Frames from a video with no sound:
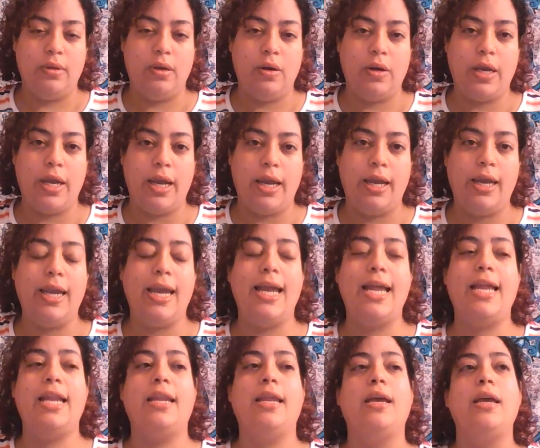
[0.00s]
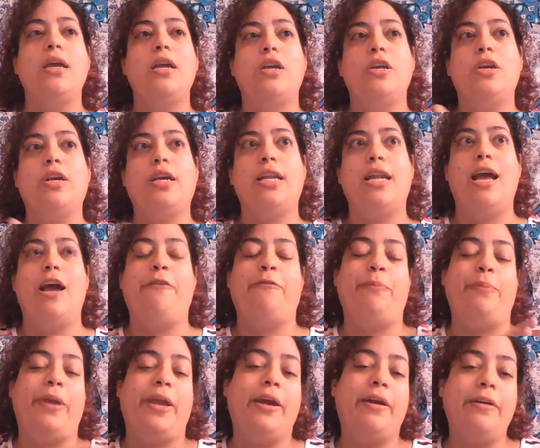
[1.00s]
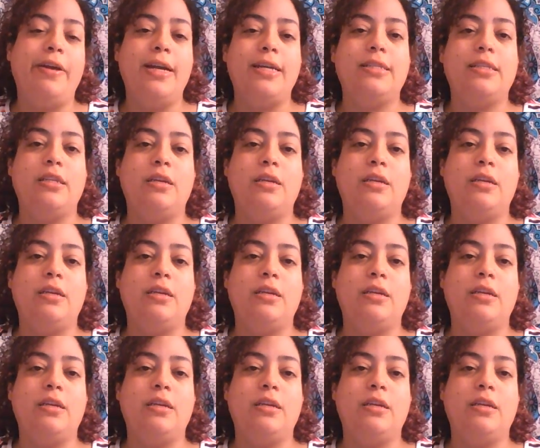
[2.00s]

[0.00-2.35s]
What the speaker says: Okay. And you can have periods